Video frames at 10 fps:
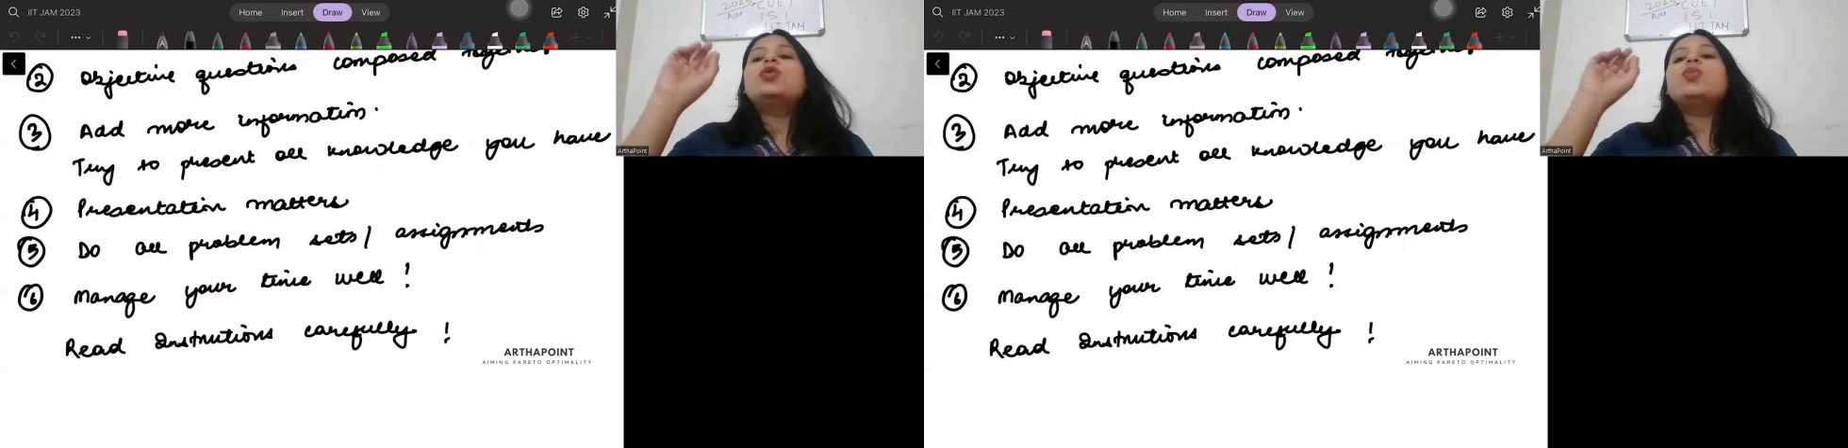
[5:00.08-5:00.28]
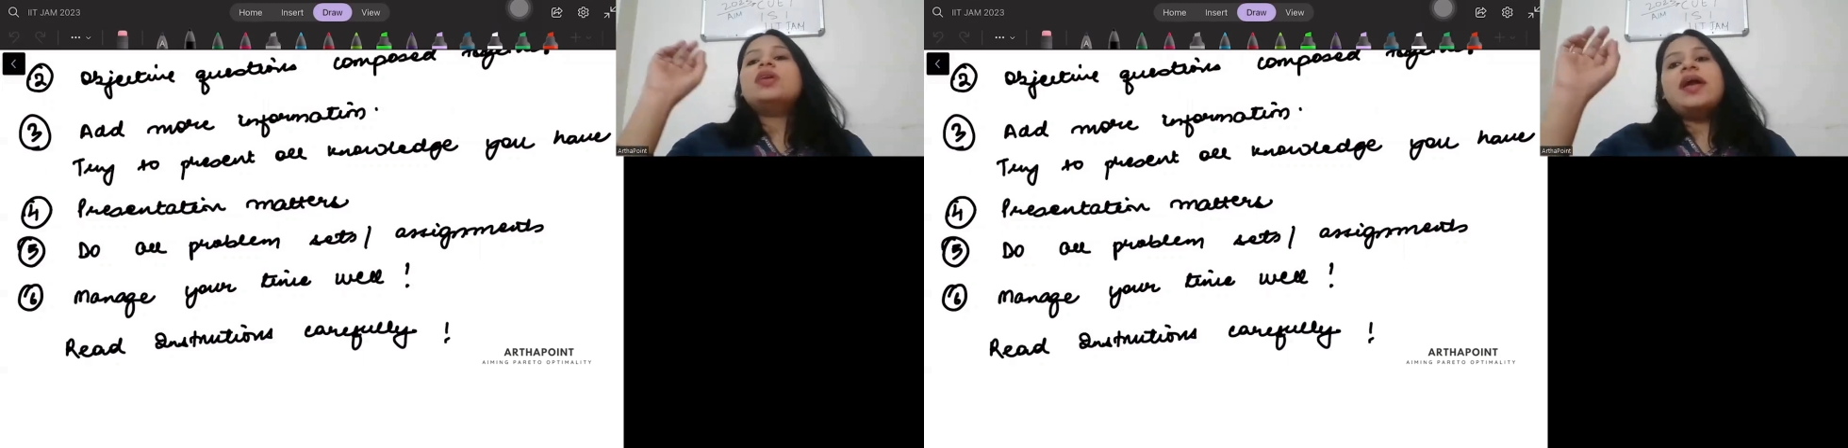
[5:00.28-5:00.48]

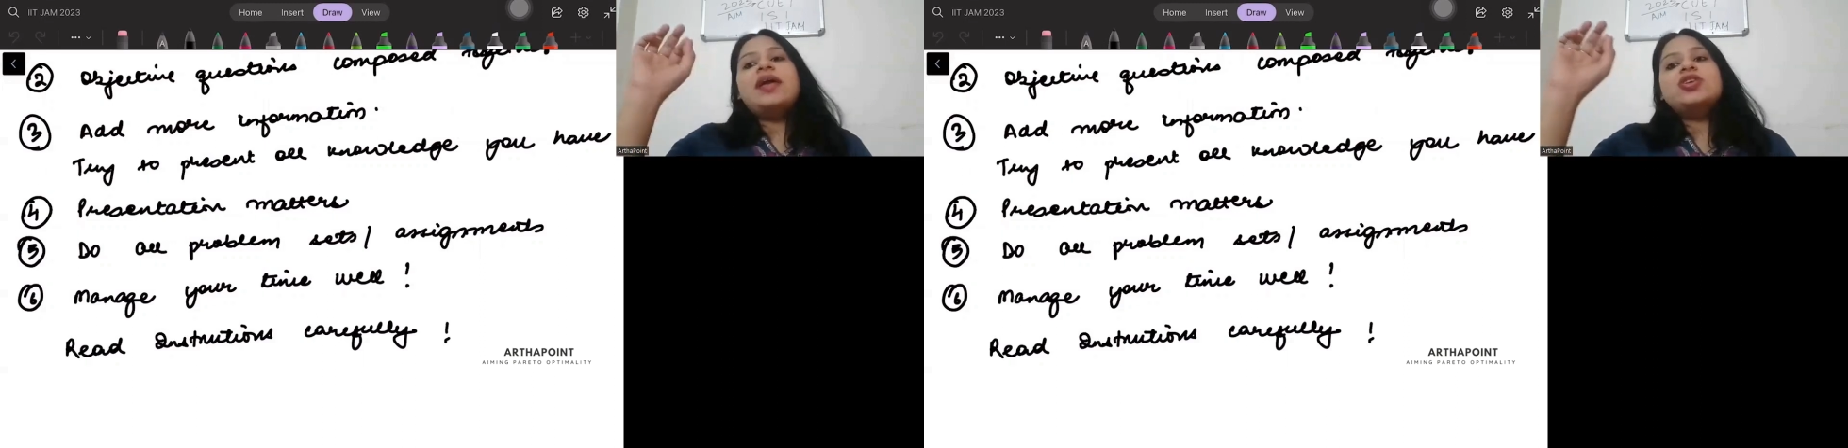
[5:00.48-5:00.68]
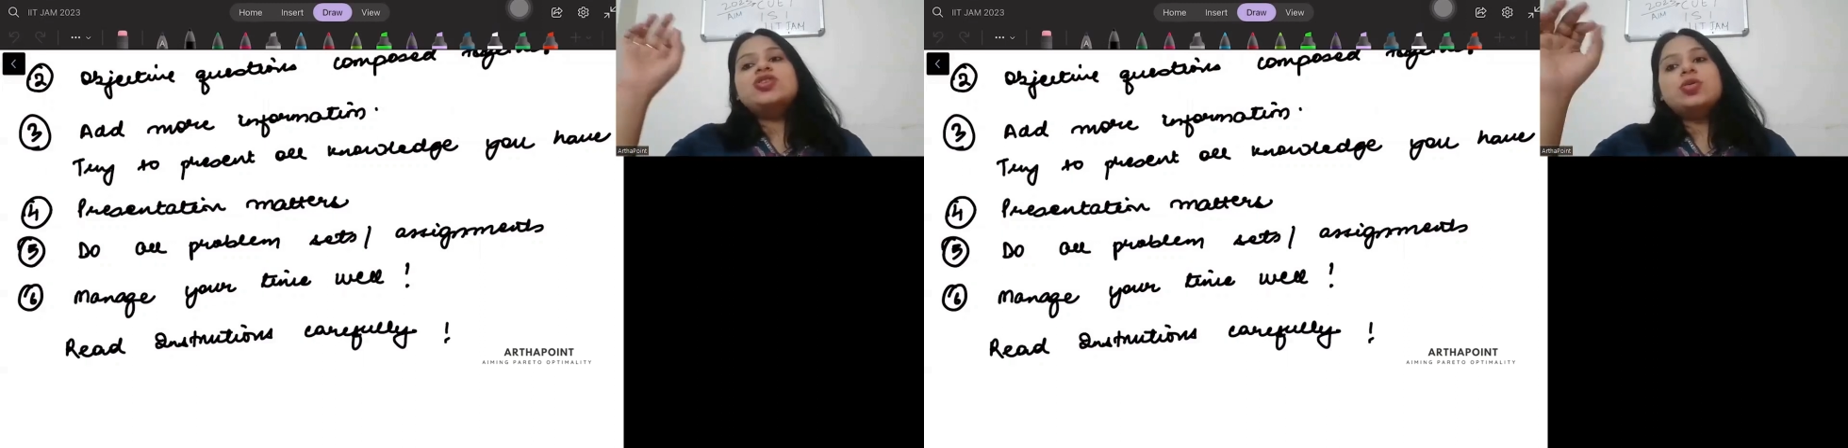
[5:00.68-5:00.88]
Doing
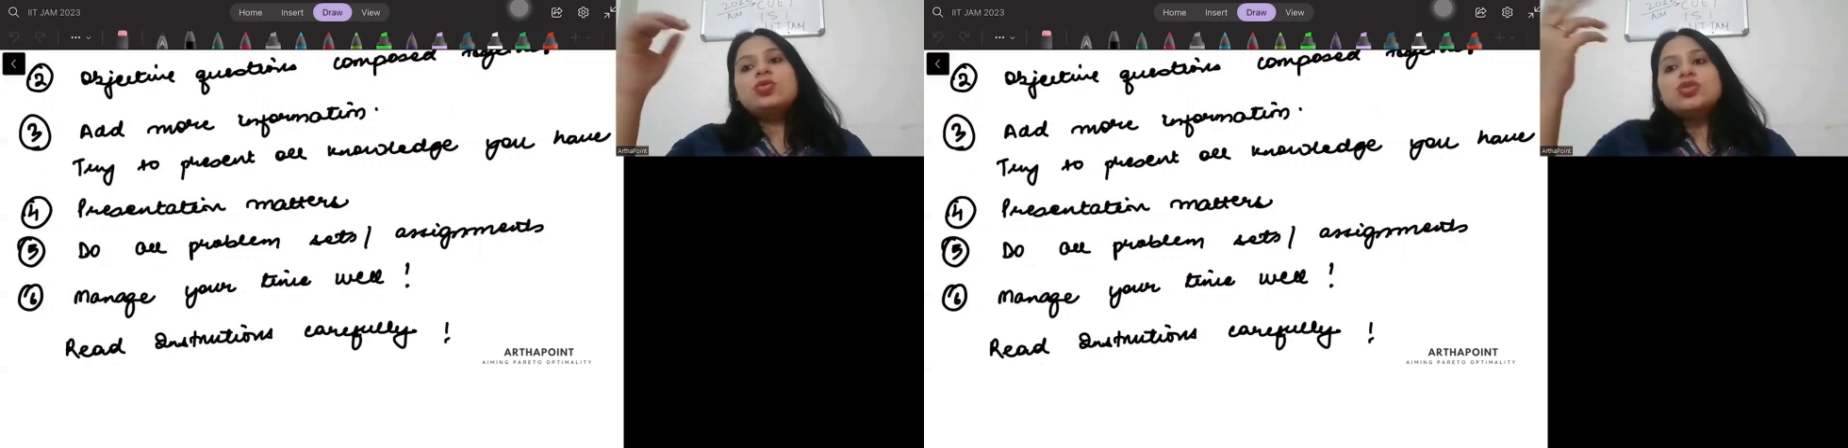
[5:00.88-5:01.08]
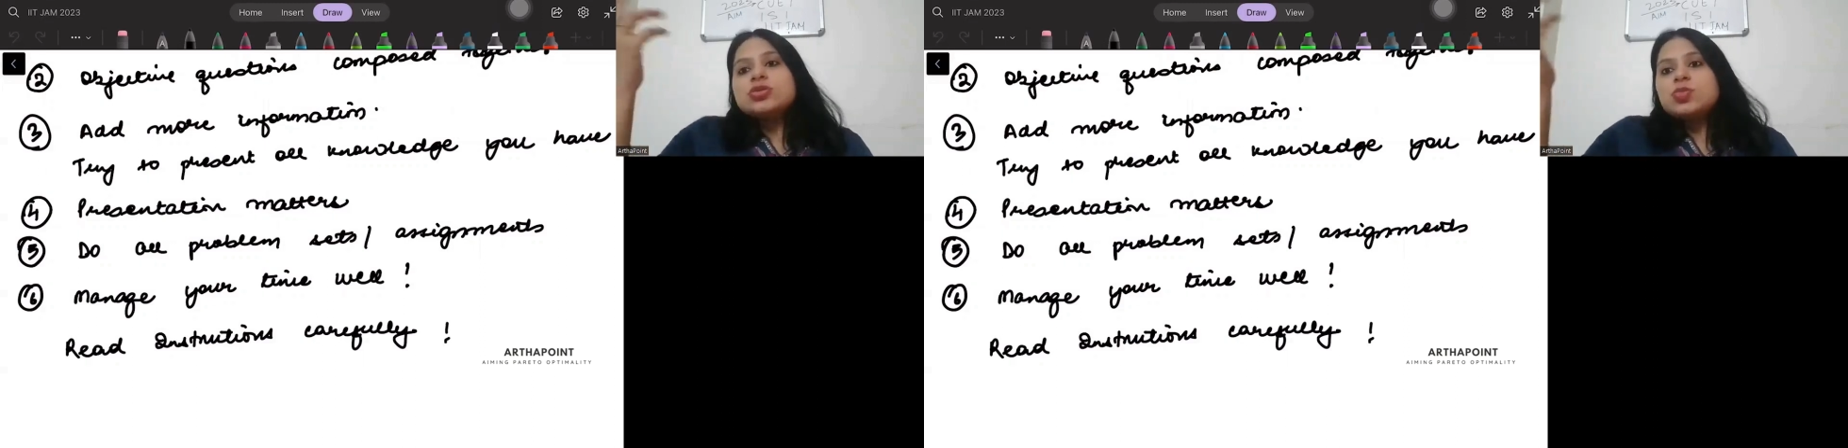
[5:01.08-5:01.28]
additional
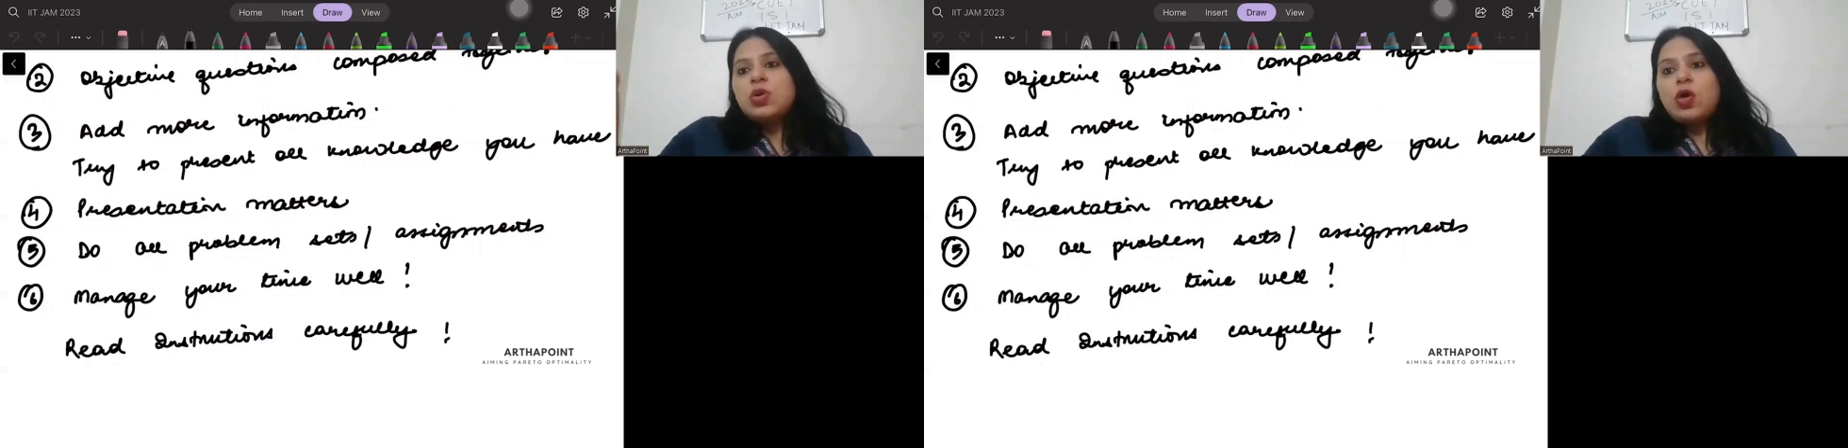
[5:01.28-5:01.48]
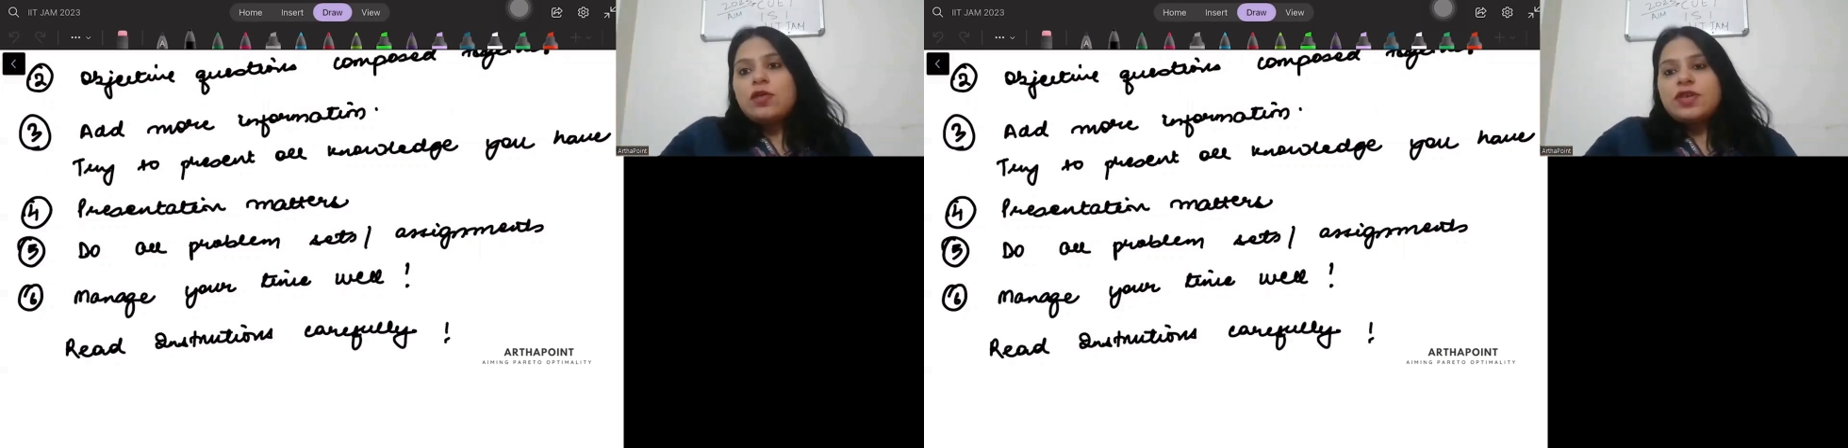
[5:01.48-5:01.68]
questions
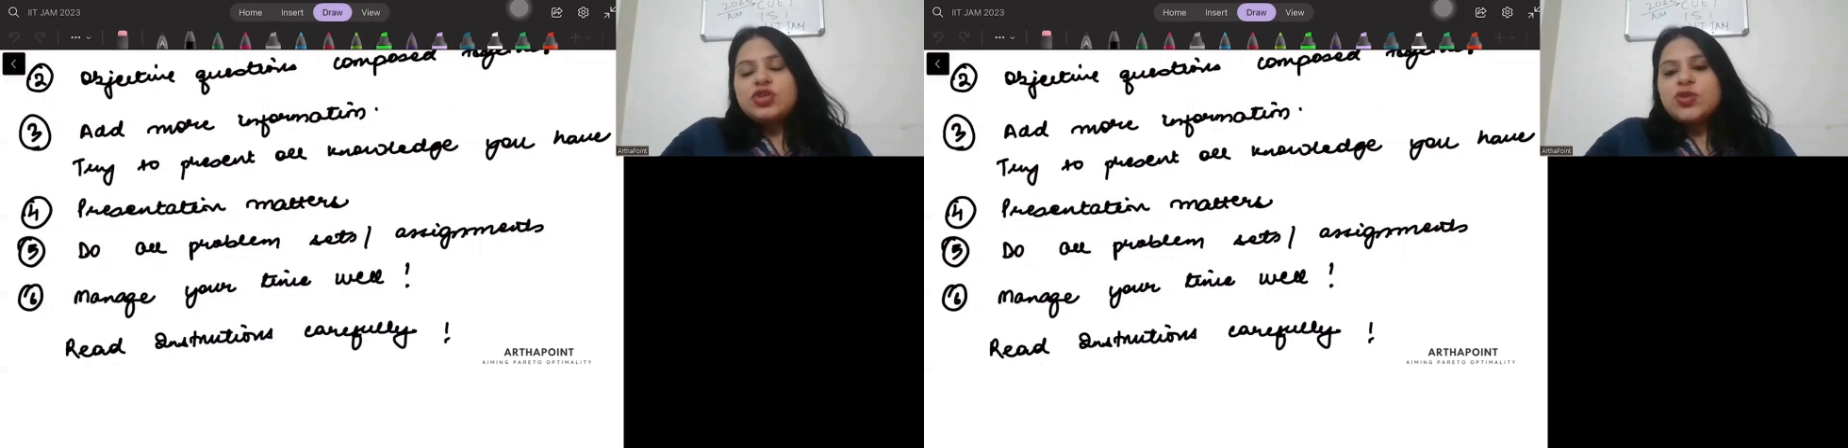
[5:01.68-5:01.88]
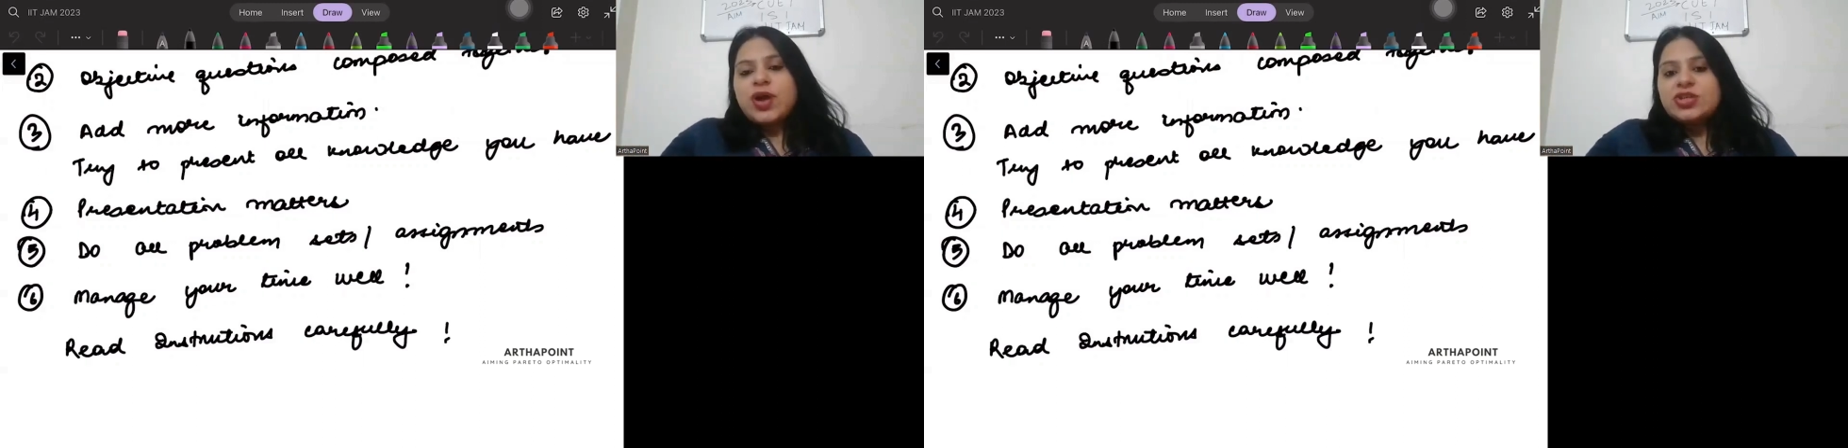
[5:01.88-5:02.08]
will not fetch